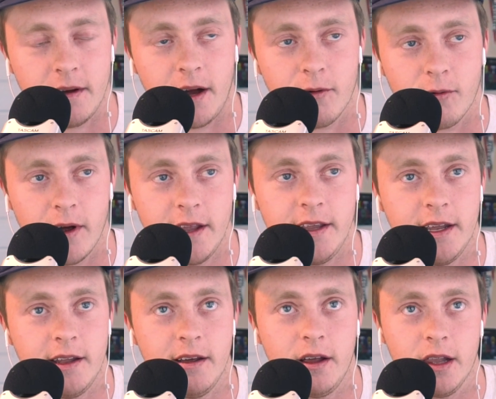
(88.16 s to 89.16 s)
I read
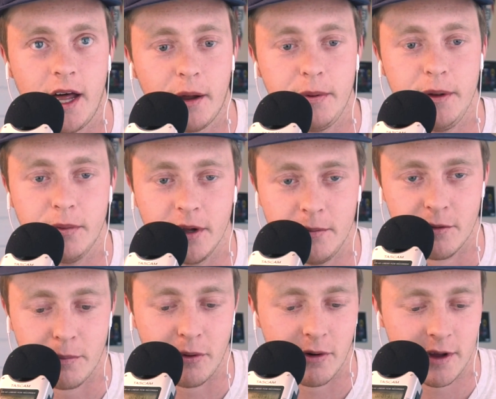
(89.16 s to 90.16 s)
that a lot of people have been
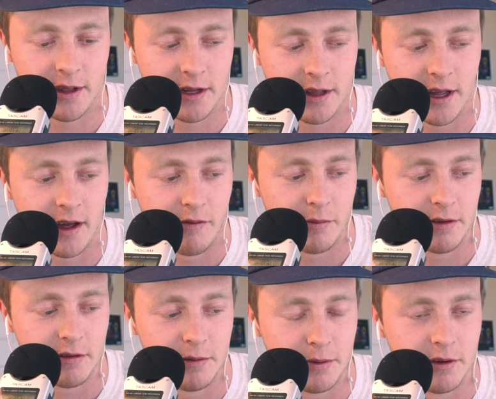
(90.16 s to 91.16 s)
reporting that they haven't been
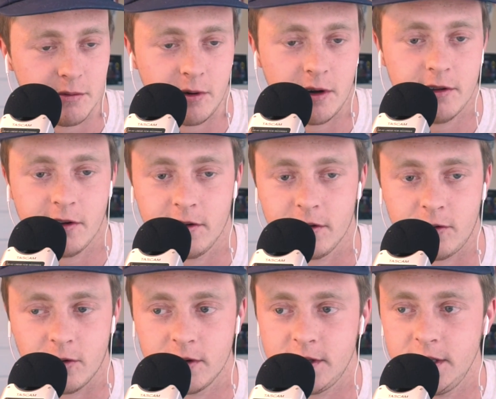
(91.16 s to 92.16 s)
sleeping as well during this
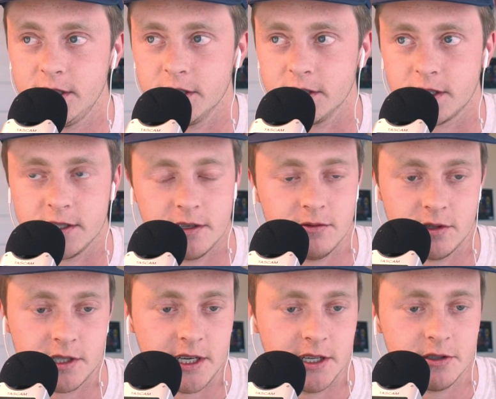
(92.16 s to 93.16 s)
quarantine, just because
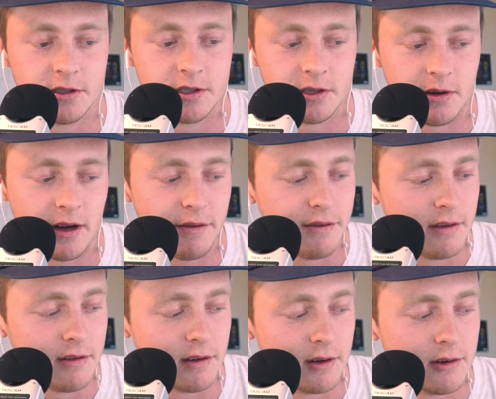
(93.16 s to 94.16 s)
everyone's schedule's so off.
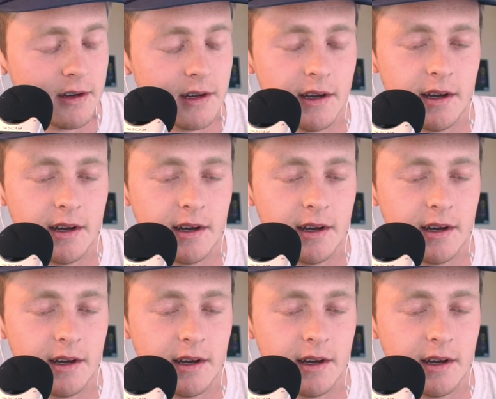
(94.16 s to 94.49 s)
So